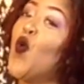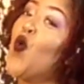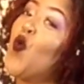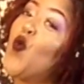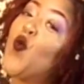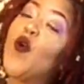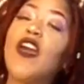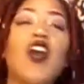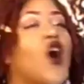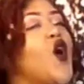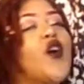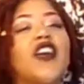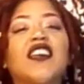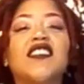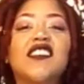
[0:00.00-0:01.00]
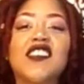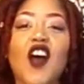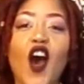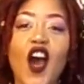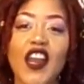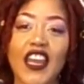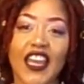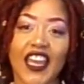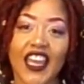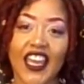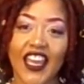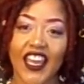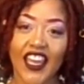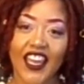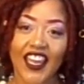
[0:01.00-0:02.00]
We gonna get
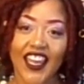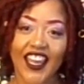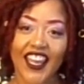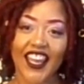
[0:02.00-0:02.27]
started.